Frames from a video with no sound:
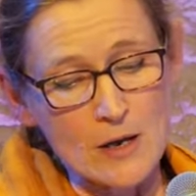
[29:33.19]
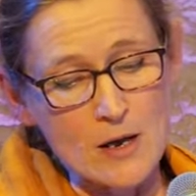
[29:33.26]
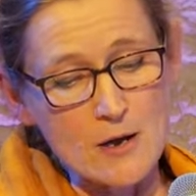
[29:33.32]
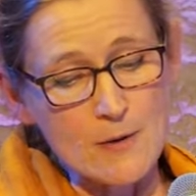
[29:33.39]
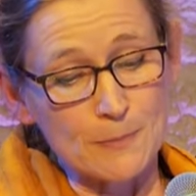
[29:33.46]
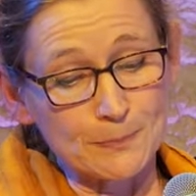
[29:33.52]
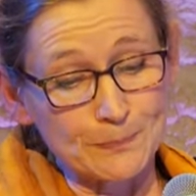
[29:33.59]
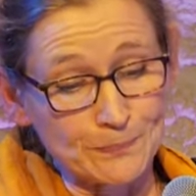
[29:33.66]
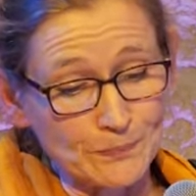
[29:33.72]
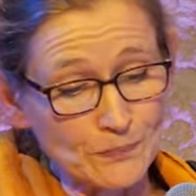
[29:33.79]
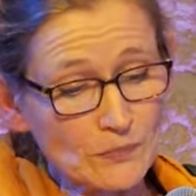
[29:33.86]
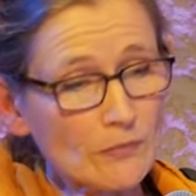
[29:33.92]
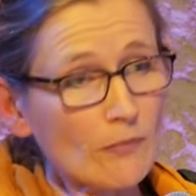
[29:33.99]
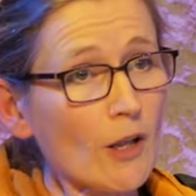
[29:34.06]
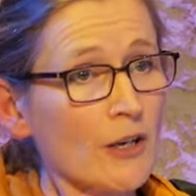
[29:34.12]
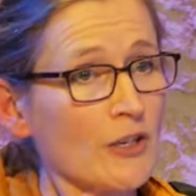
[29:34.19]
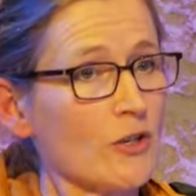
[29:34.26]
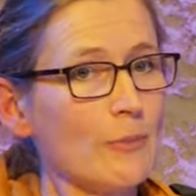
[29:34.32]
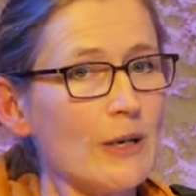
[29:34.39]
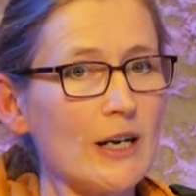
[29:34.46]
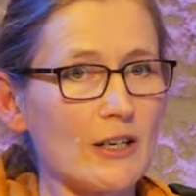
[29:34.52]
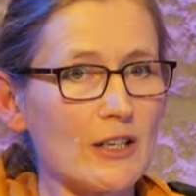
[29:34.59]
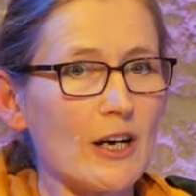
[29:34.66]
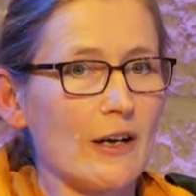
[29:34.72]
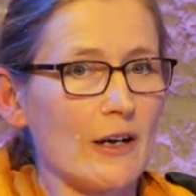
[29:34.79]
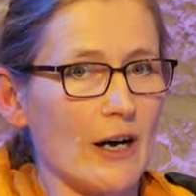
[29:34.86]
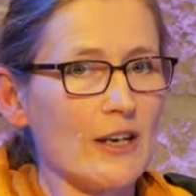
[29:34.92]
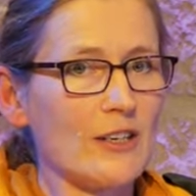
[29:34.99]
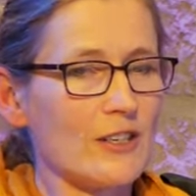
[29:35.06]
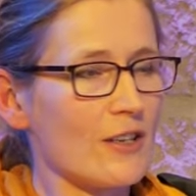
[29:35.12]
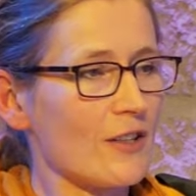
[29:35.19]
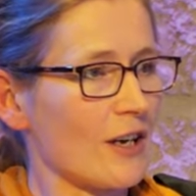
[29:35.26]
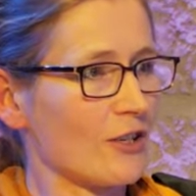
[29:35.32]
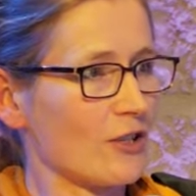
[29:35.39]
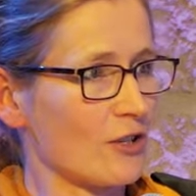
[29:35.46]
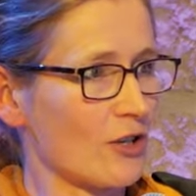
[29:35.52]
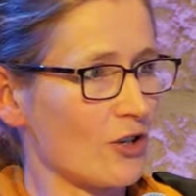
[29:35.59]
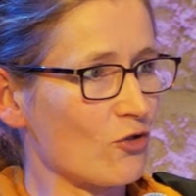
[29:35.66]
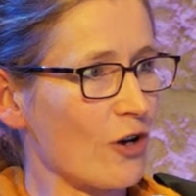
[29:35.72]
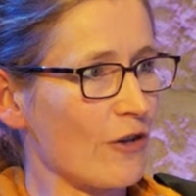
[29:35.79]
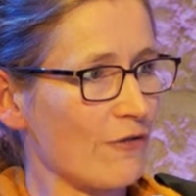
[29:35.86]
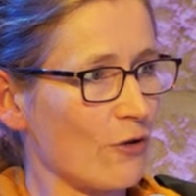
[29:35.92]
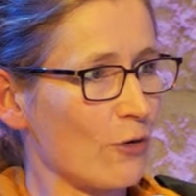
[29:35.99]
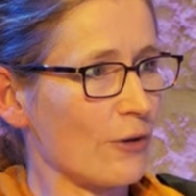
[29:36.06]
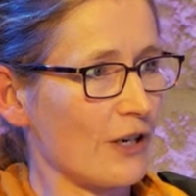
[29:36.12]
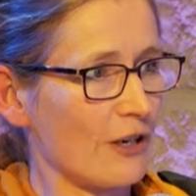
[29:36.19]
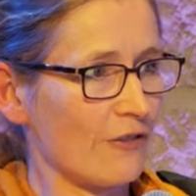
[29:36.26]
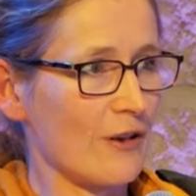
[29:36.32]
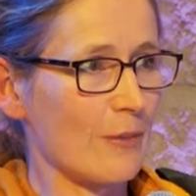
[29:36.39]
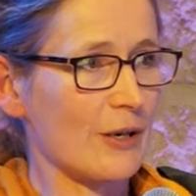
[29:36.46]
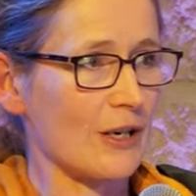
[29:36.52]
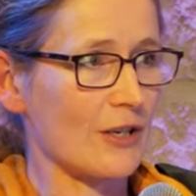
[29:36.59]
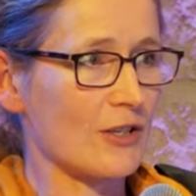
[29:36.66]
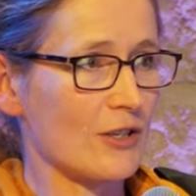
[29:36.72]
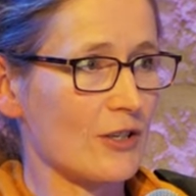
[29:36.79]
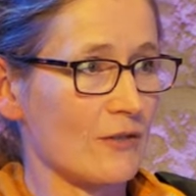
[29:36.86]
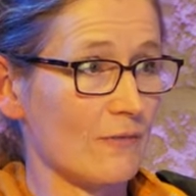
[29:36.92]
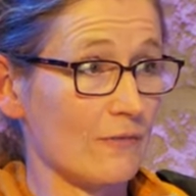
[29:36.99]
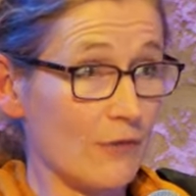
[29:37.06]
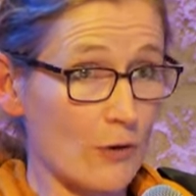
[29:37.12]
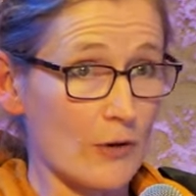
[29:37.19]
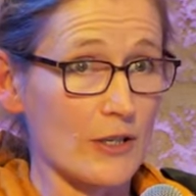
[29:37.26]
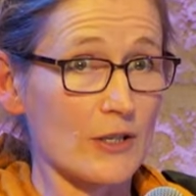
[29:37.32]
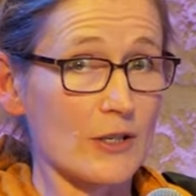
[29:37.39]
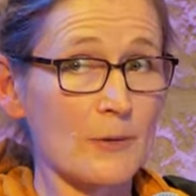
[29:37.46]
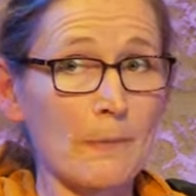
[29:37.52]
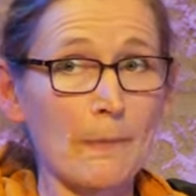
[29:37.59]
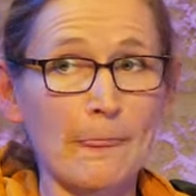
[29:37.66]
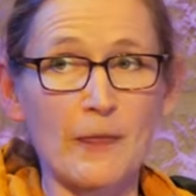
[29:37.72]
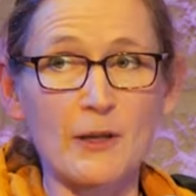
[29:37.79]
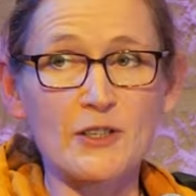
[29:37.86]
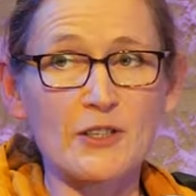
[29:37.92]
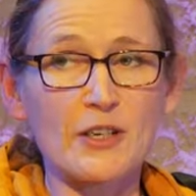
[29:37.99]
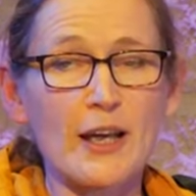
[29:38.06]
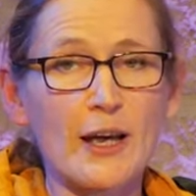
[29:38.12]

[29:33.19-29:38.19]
And to me, I see that as a straightforwardly feminist voice that's